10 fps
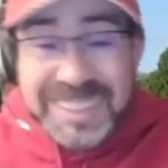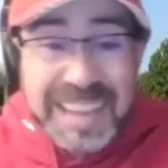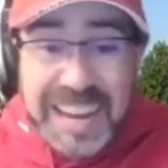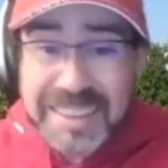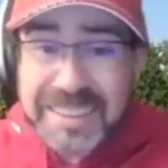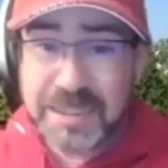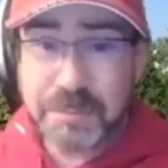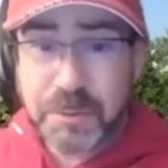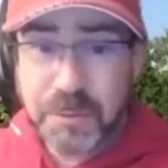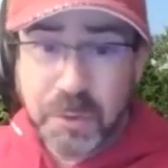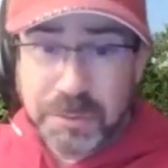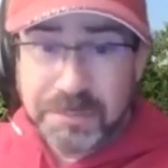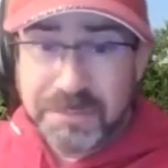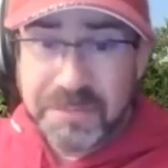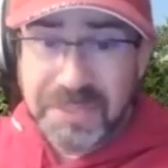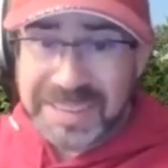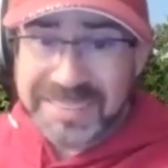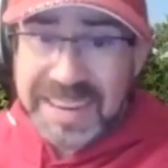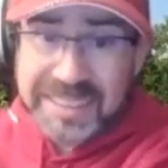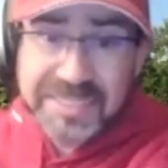Yeah, they didn't perform
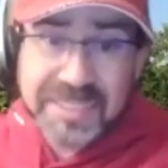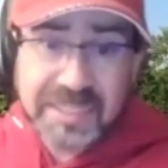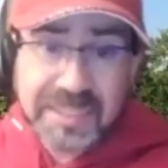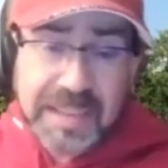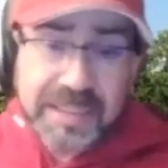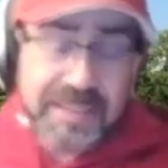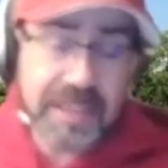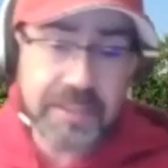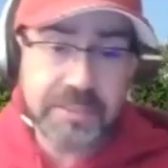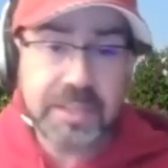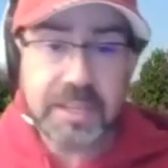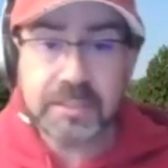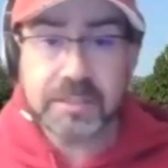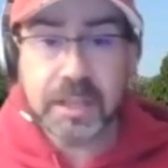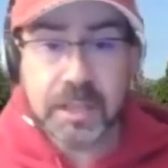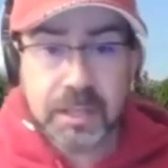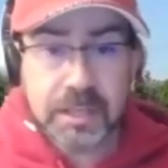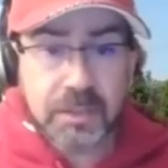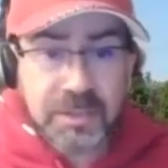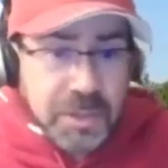fantastic at Indiana State.
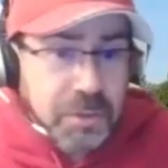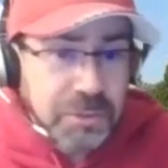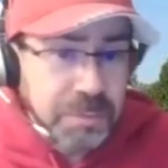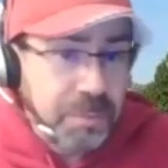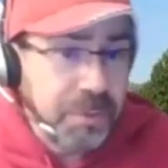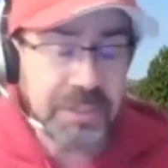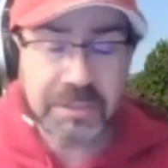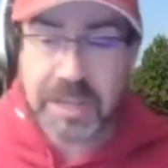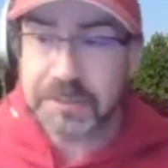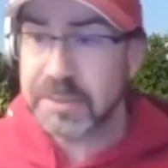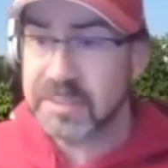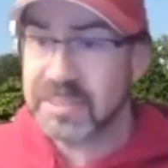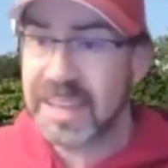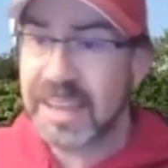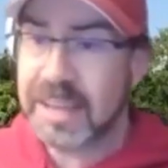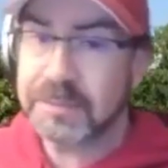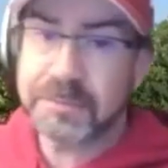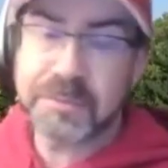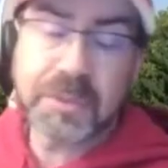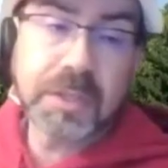To Coach's point, offenses have
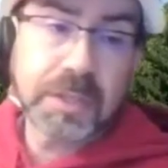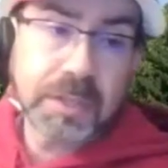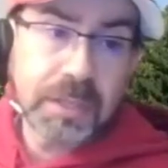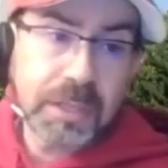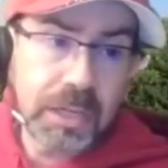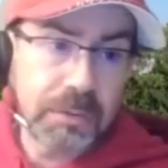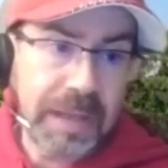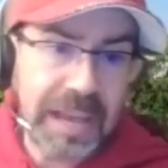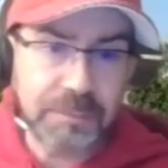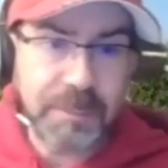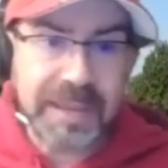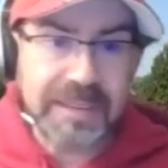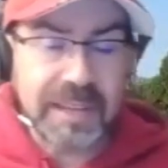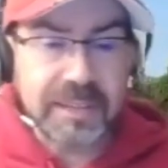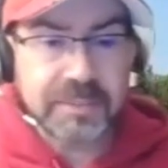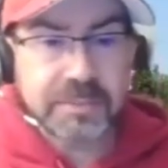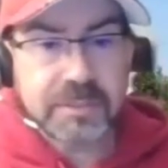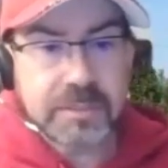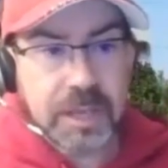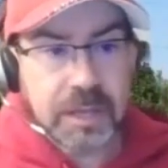bad days,
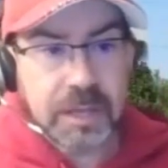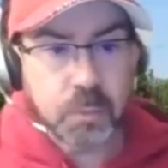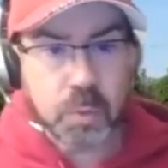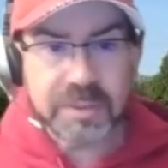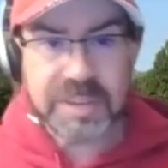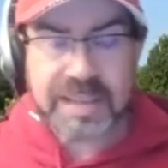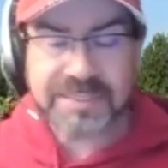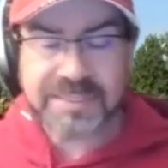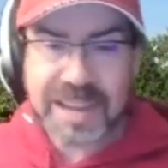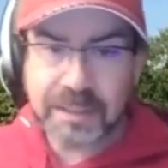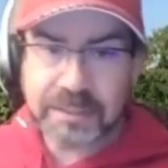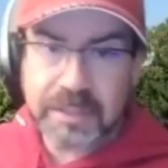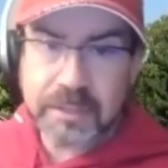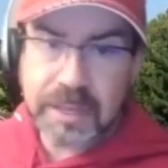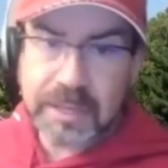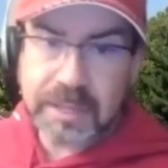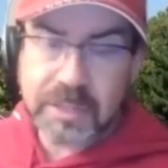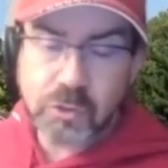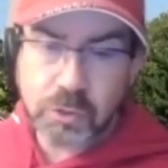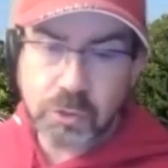weren't as dialed in
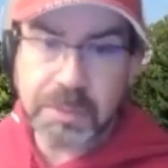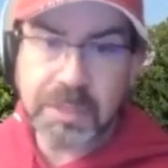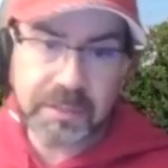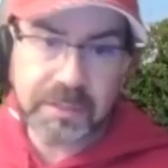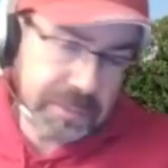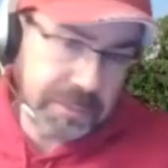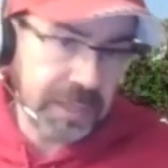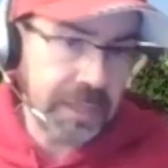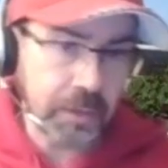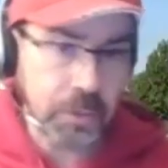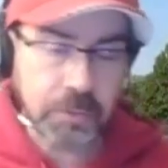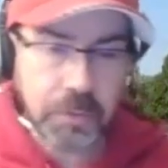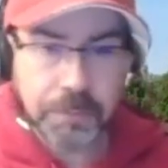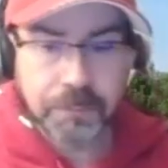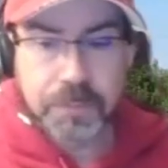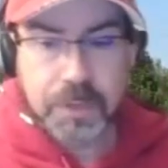as they should be, and it's something they can learn from.